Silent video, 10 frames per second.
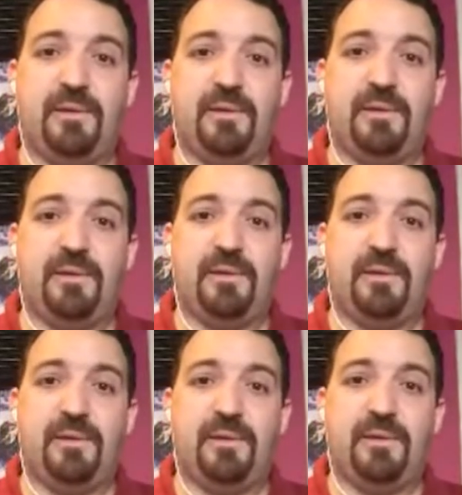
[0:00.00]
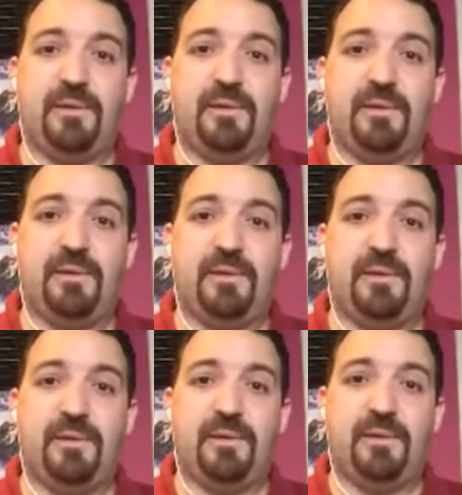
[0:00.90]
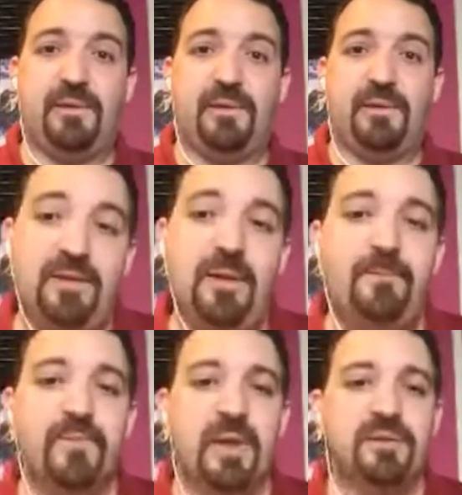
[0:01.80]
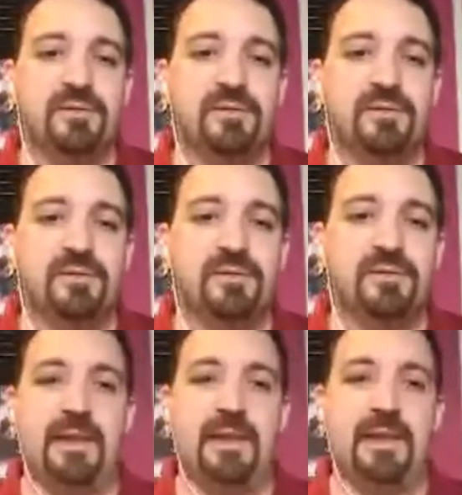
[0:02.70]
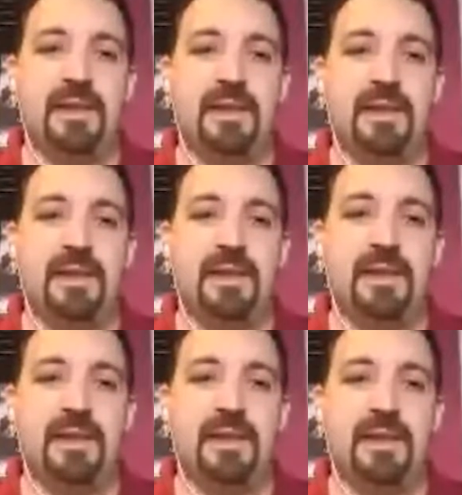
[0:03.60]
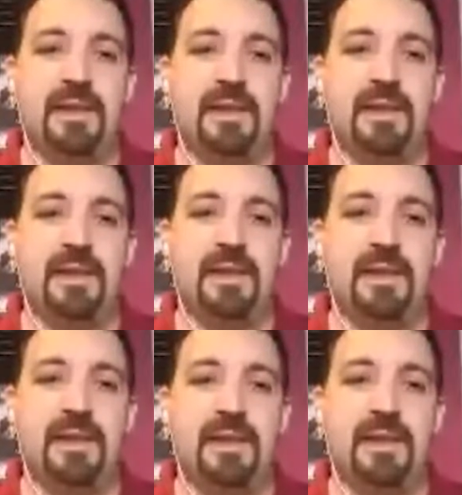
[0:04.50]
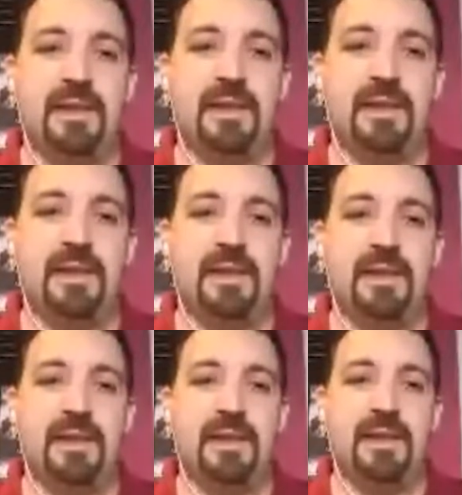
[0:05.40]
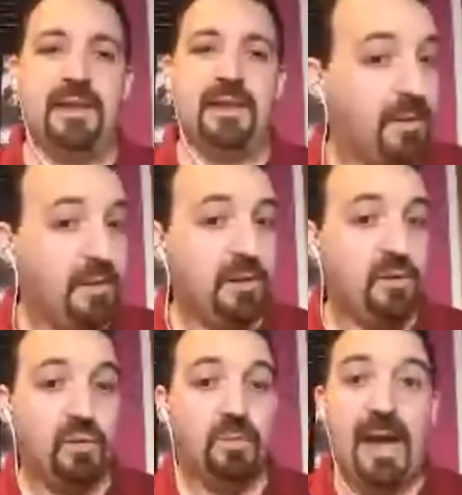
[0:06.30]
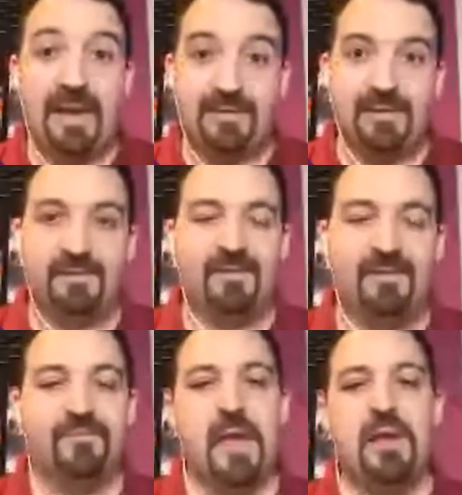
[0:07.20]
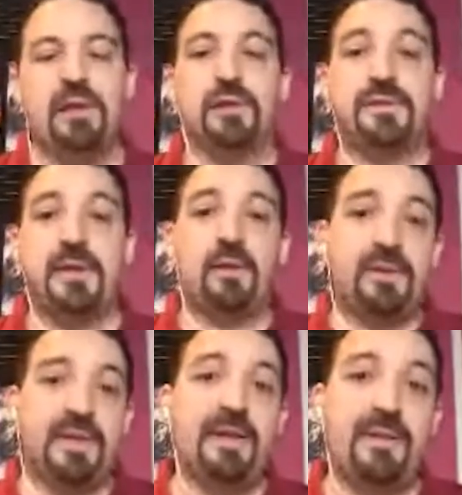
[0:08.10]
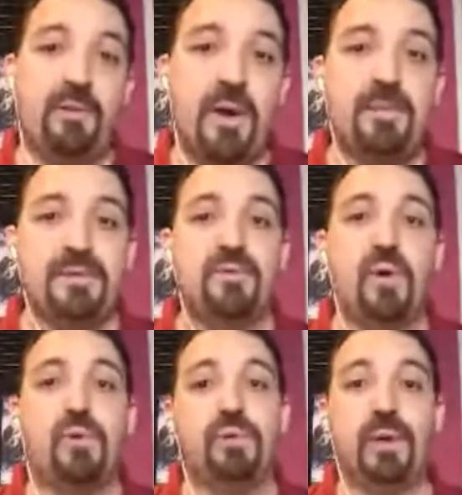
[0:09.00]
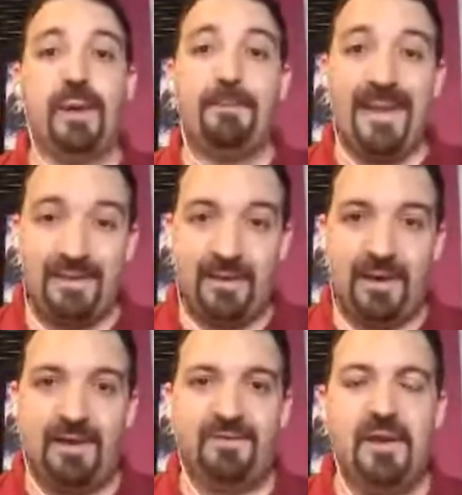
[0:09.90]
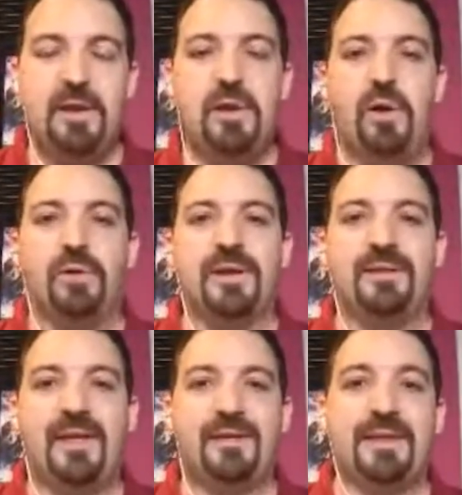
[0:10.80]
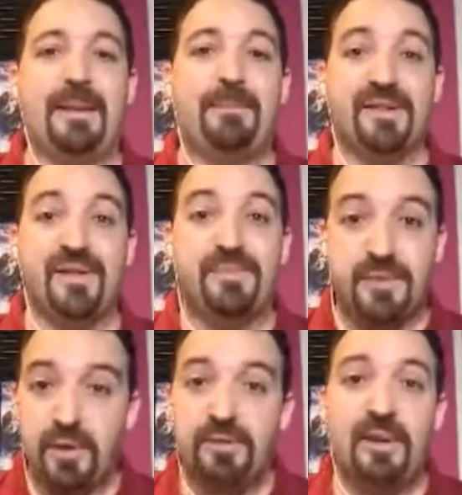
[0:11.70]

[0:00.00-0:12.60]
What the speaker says: Lately, we have been using about those created by Google, which are called Core Vitals by Google, which are a set of metrics that are oriented to user perception.